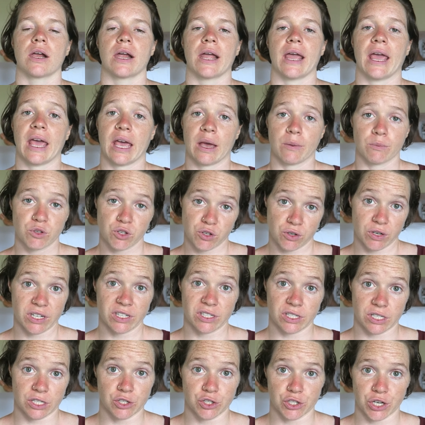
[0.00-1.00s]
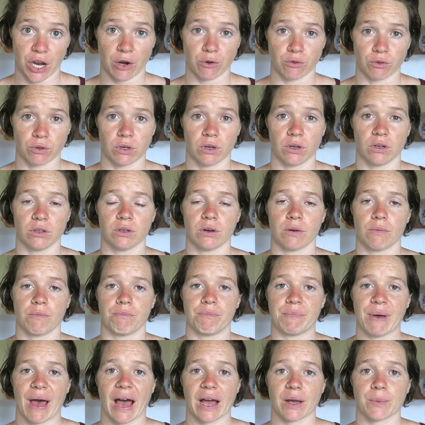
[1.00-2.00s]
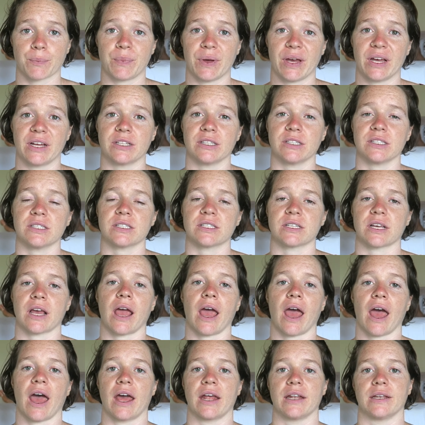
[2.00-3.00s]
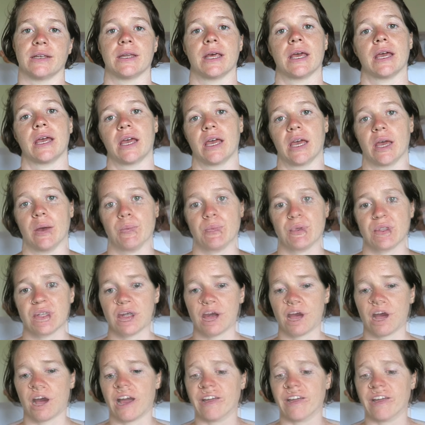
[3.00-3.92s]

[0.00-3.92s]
hamstrings in general, back bends, and hips.